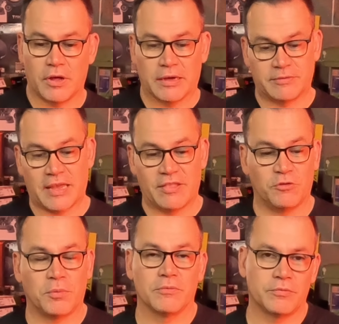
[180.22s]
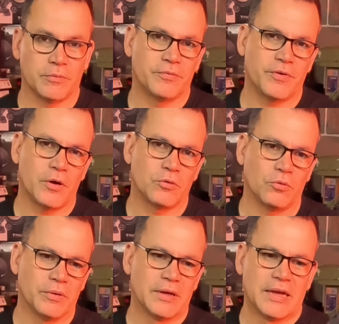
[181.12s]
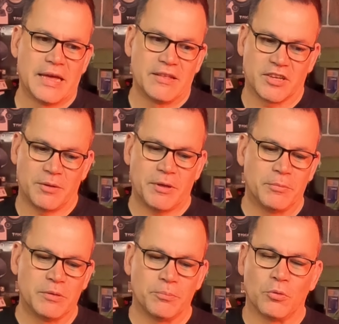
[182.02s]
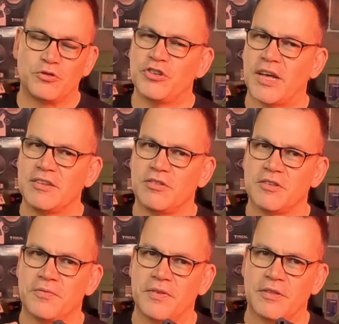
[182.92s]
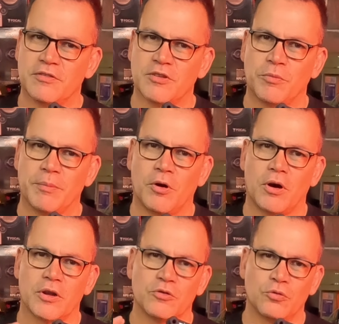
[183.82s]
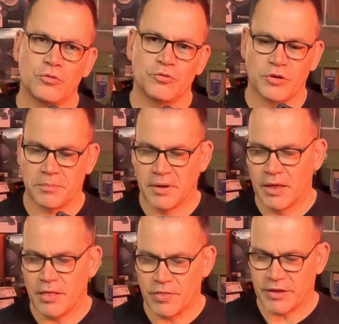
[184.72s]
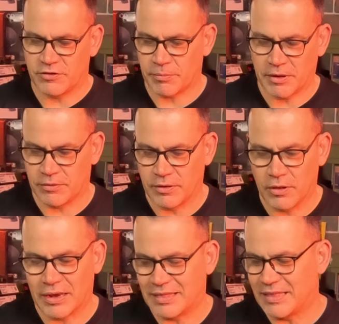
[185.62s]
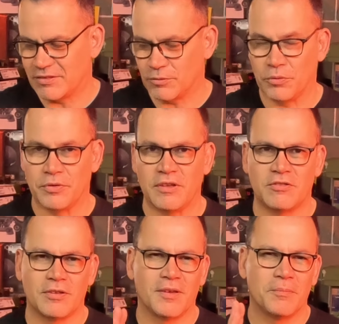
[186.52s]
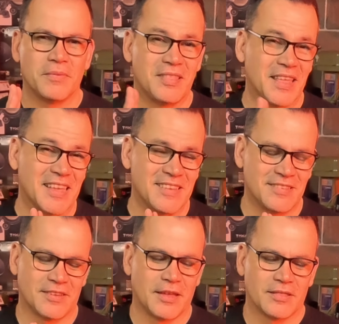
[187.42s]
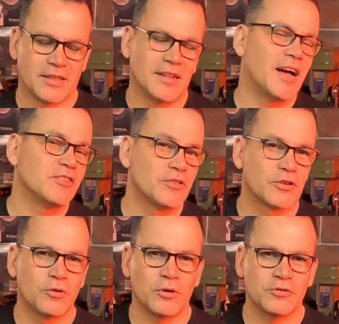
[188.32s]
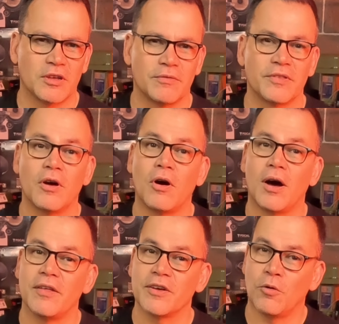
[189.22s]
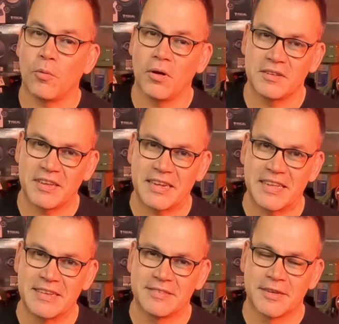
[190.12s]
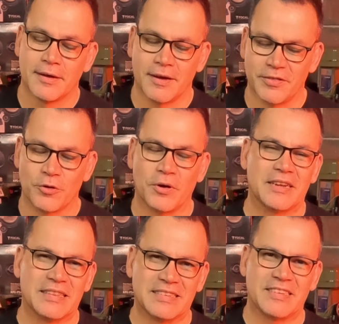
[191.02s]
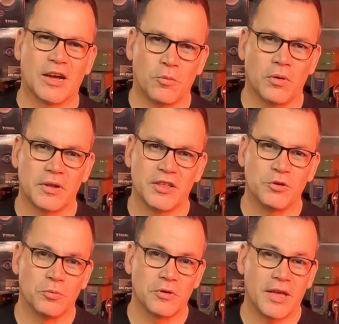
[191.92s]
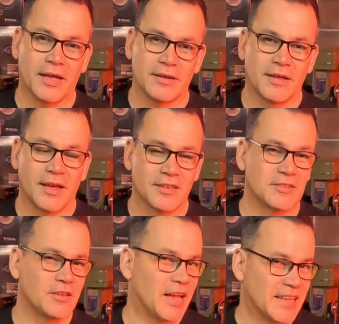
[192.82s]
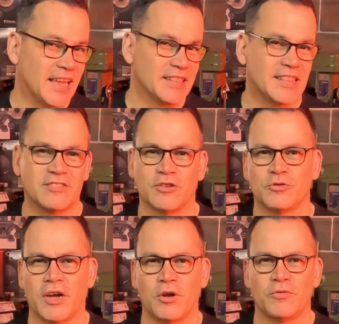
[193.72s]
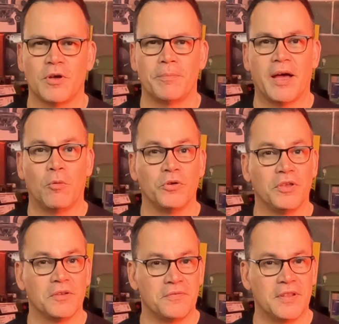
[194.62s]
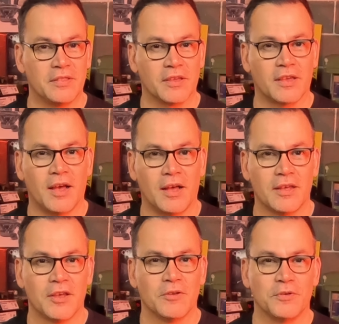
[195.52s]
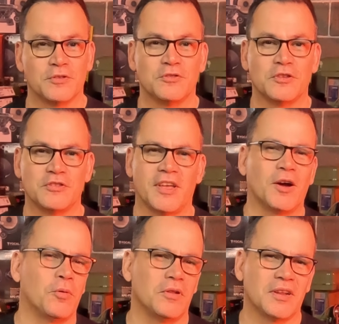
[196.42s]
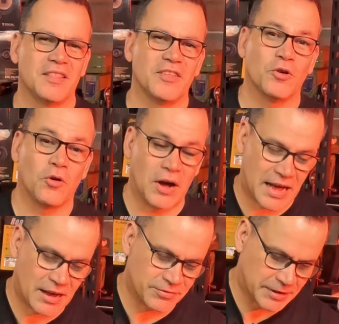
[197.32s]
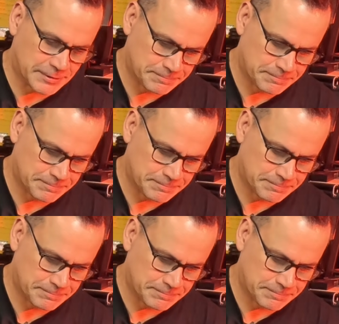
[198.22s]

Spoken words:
like say this one from Focal. It's going to be a bit more challenging to fit this somewhere behind a door trim than something like this or this. Thing is, the larger the crossover, the higher the quality it is and the greater the sound quality you will get. And so again, that's a trade-off about what you can fit in the car versus the sound quality that you're after.